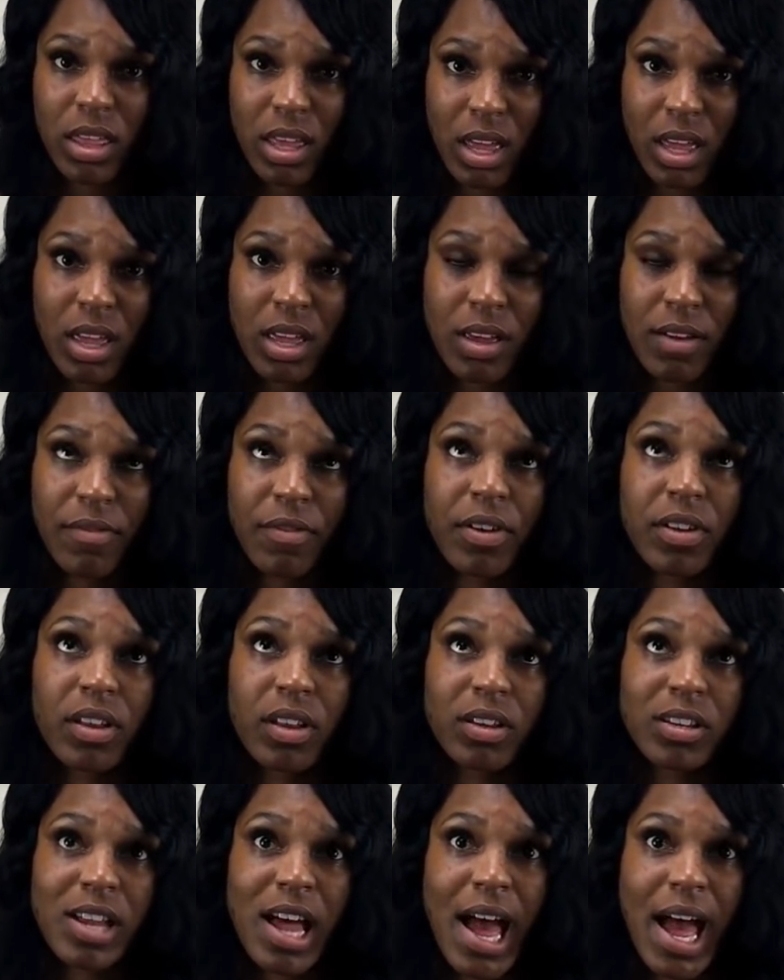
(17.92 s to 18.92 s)
thing for
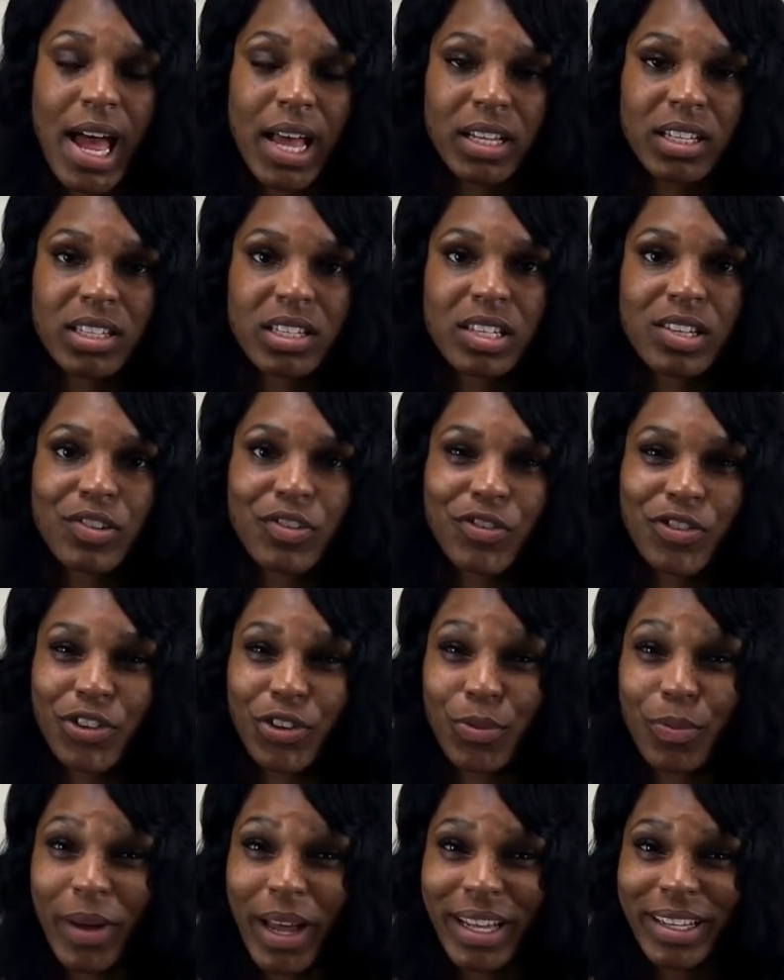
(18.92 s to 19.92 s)
the last
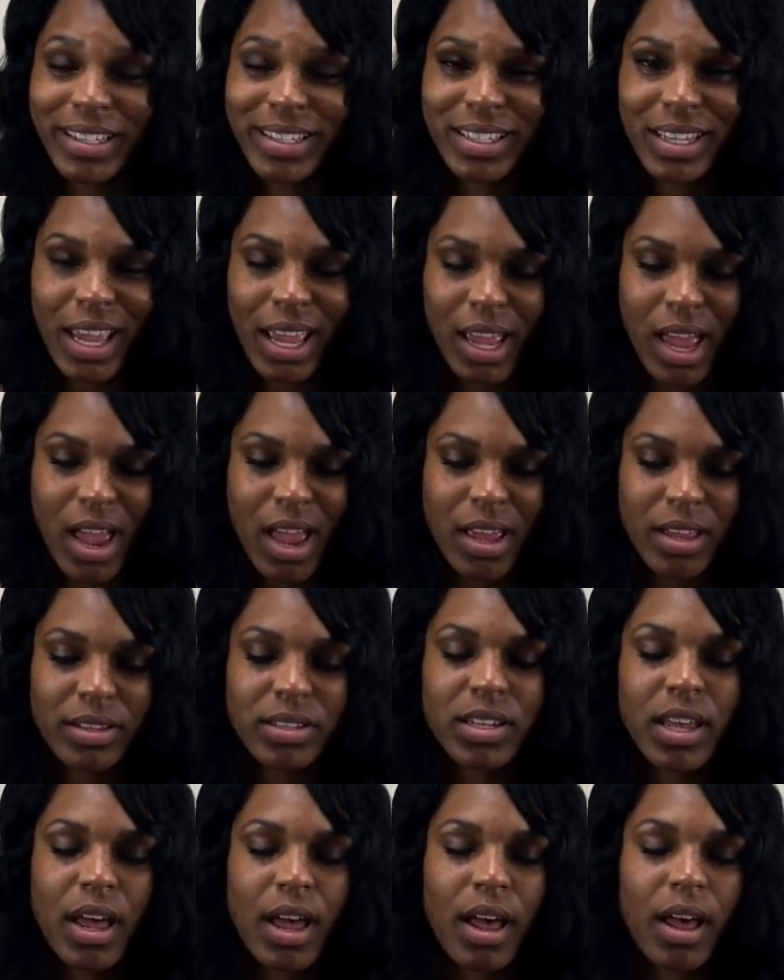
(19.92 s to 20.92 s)
few months,
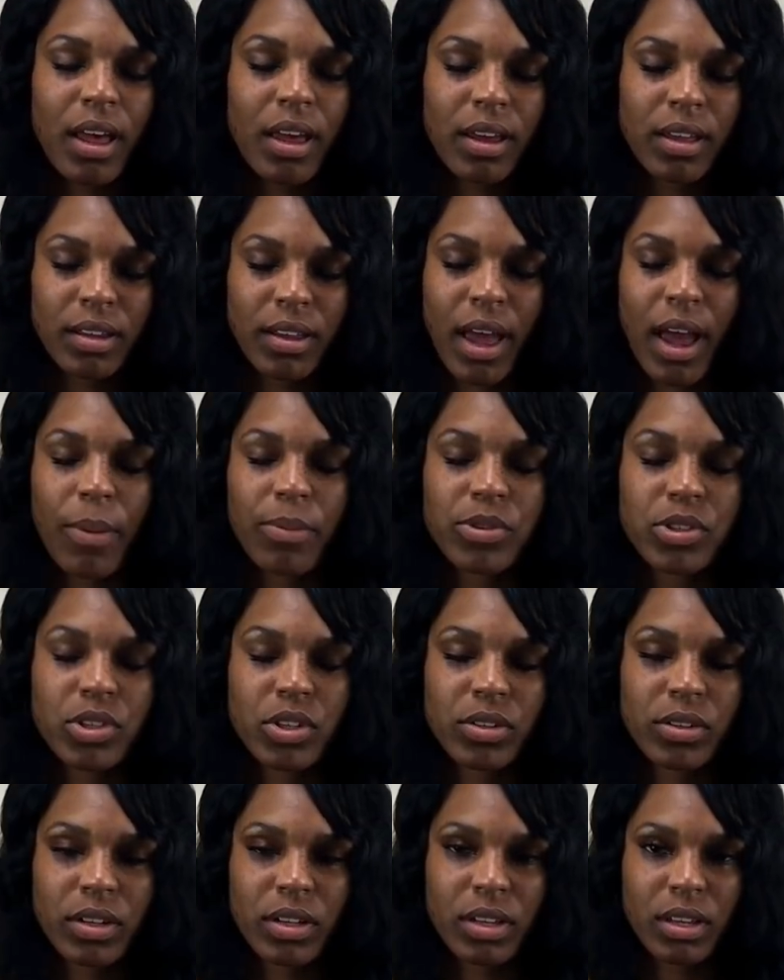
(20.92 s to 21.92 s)
and I
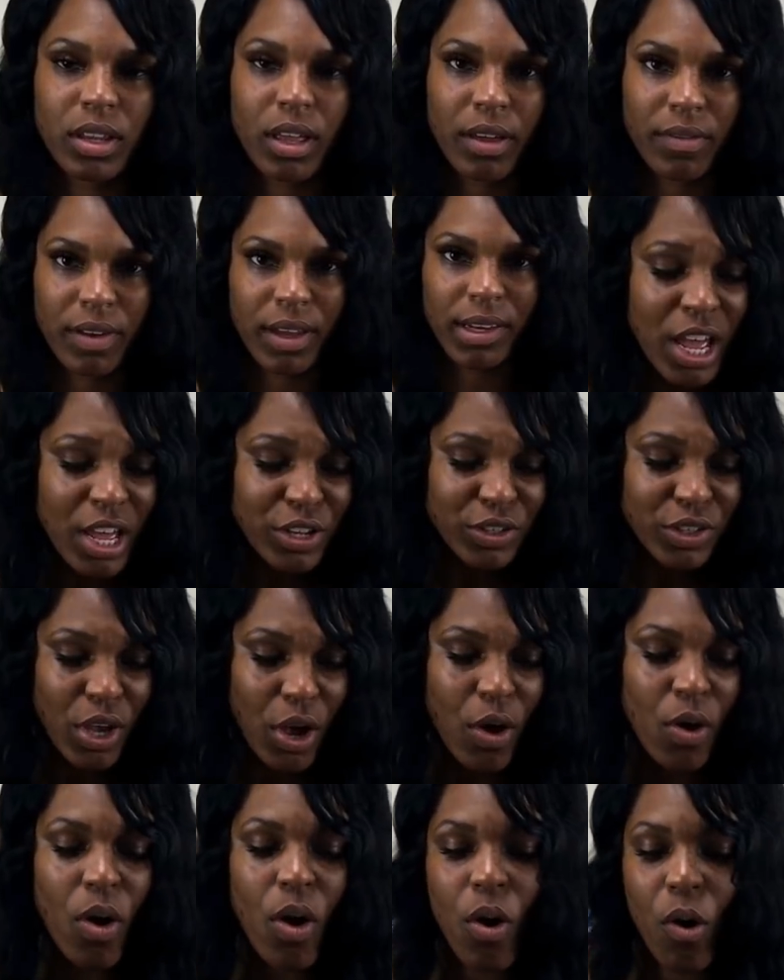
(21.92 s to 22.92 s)
absolutely love it.
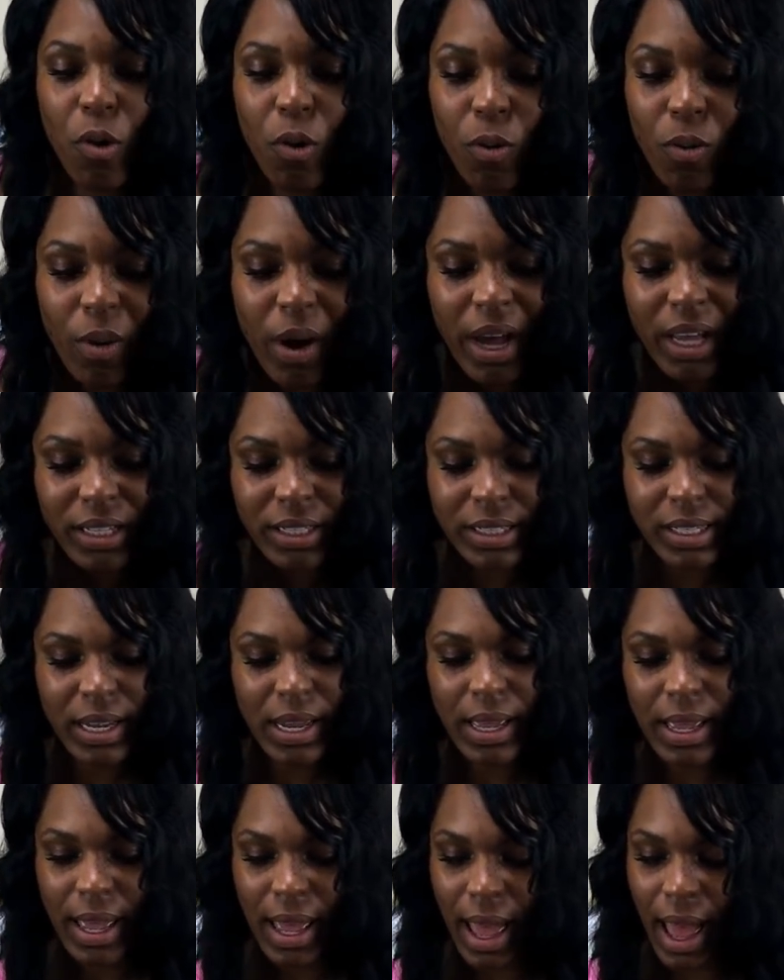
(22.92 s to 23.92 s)
So what
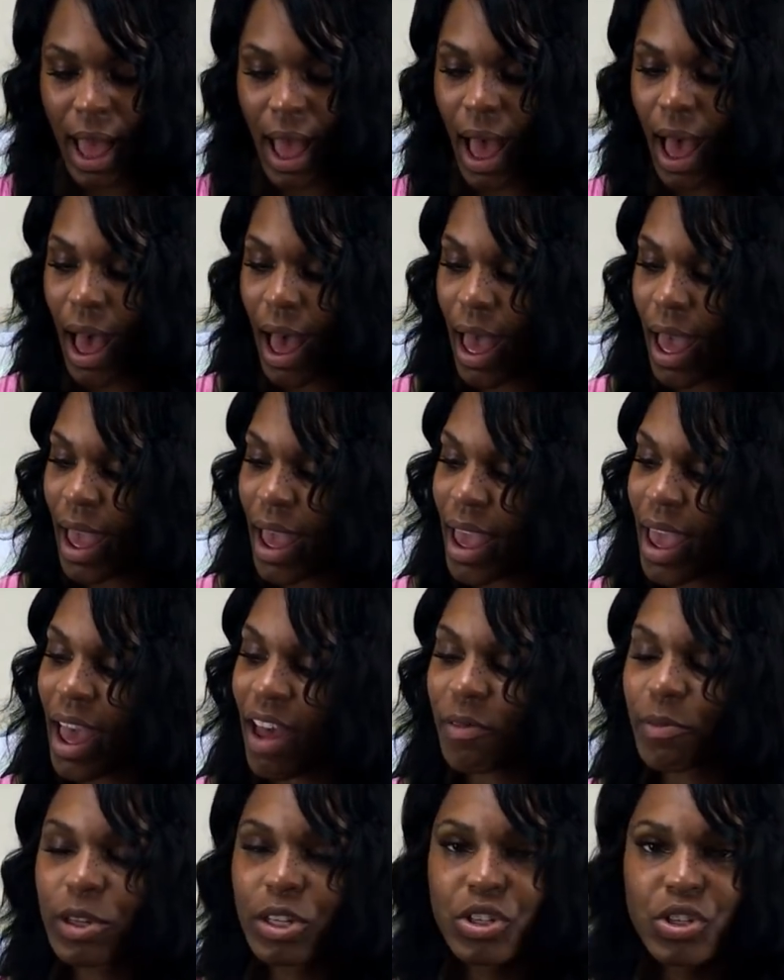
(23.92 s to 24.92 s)
I
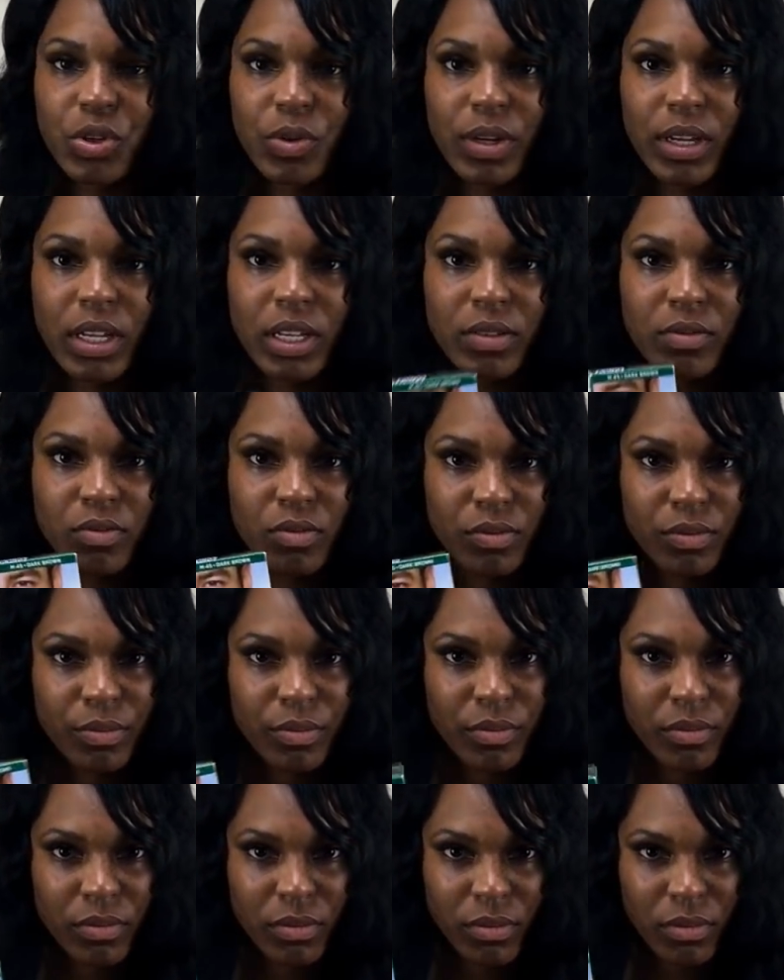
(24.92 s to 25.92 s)
have been doing,
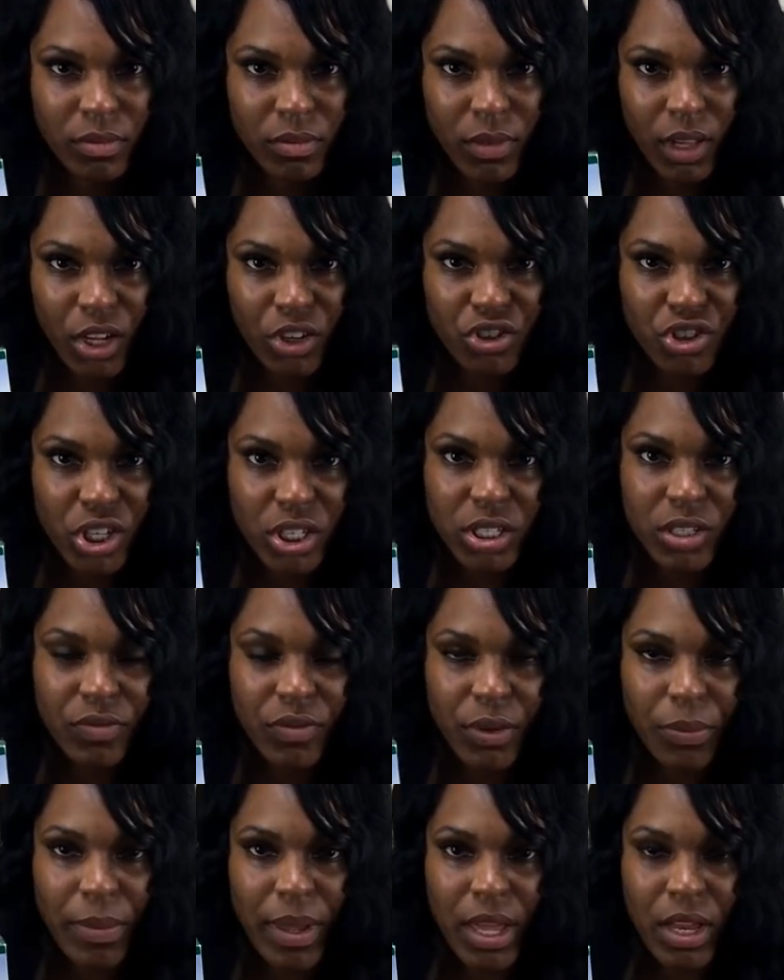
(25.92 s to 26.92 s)
Just
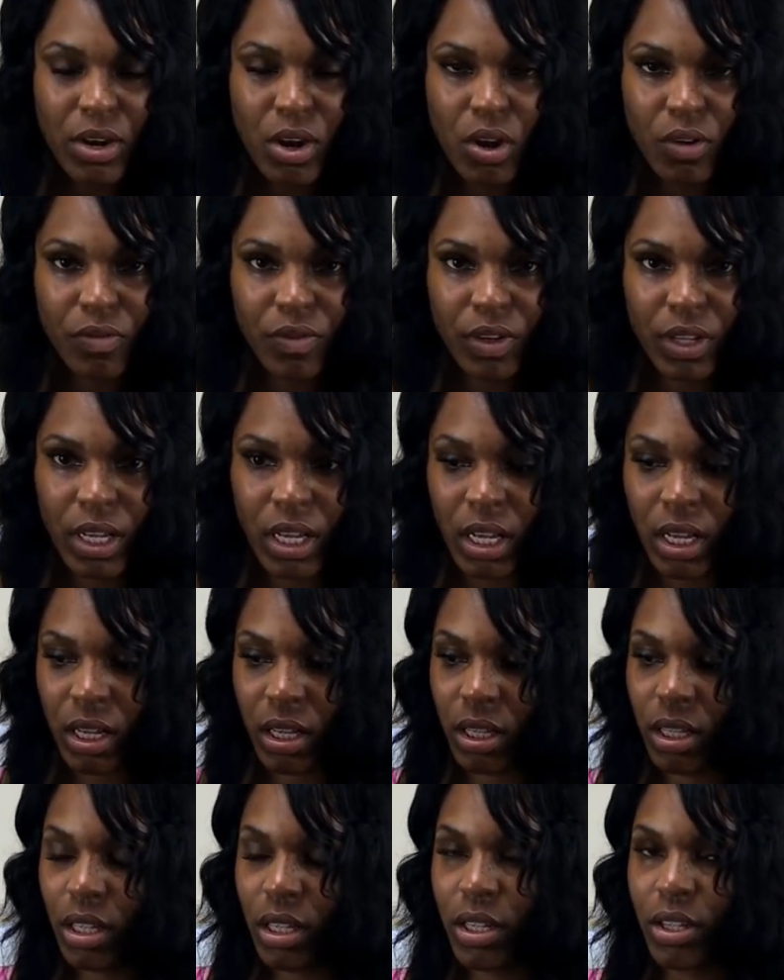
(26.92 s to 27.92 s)
for Men,
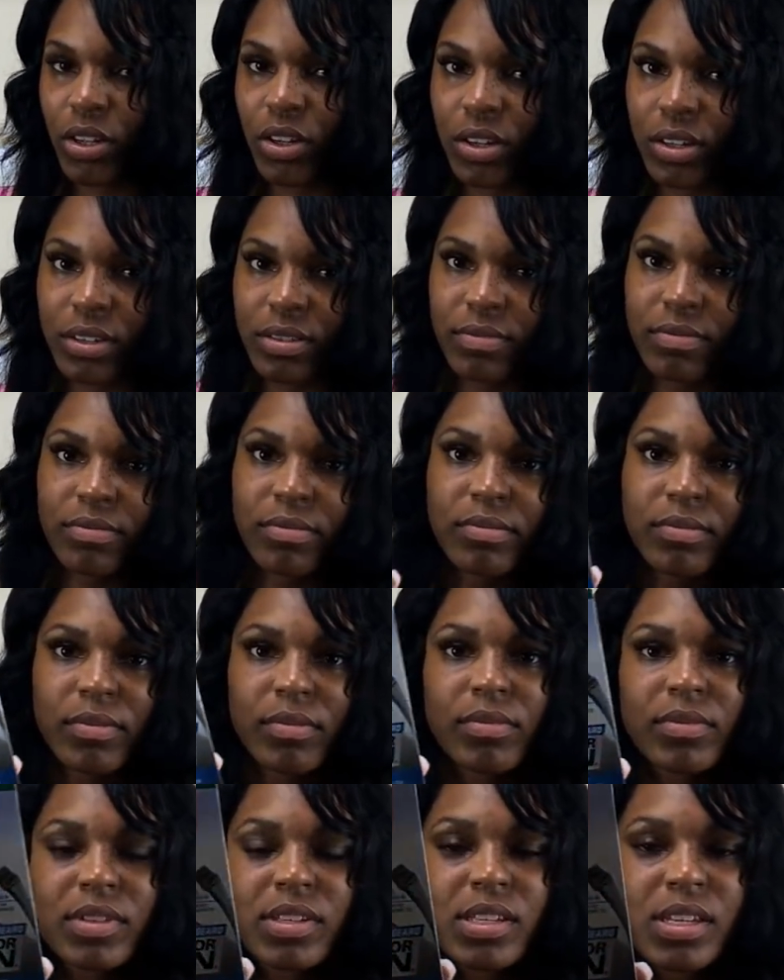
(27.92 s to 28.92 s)
hopefully you can
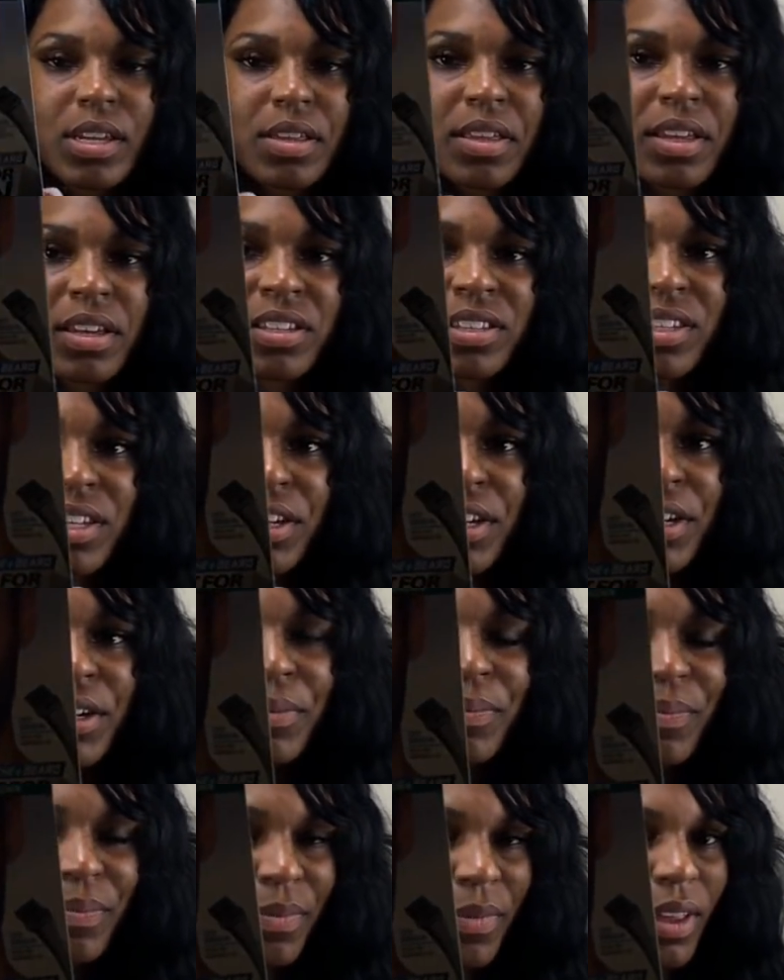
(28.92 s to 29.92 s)
see this
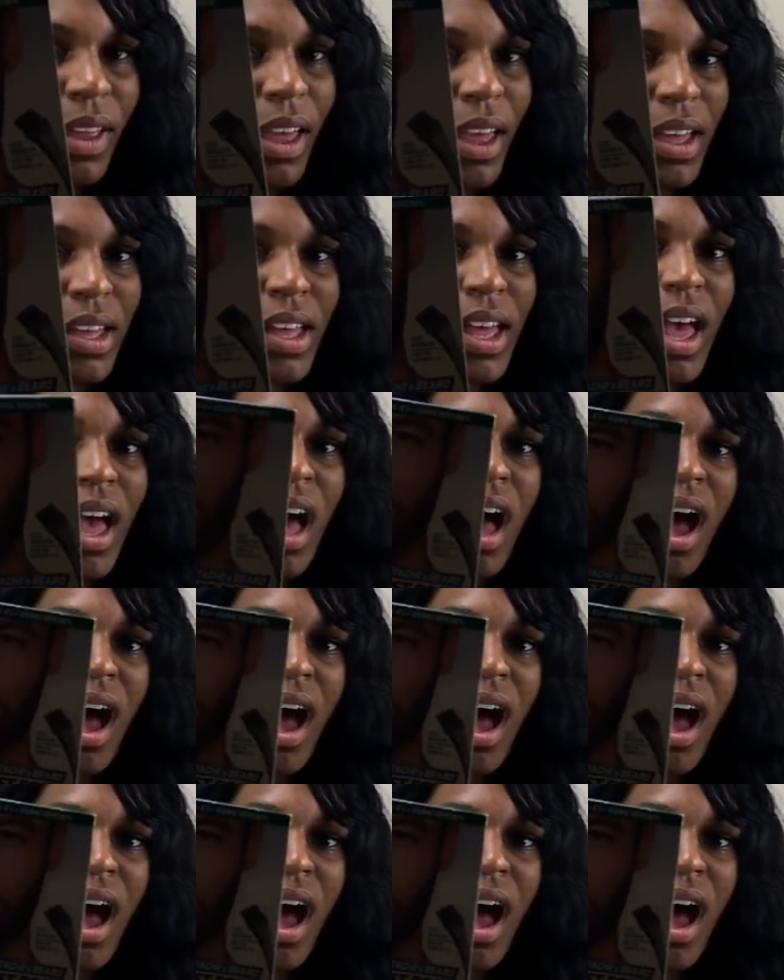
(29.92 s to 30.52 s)
here, okay?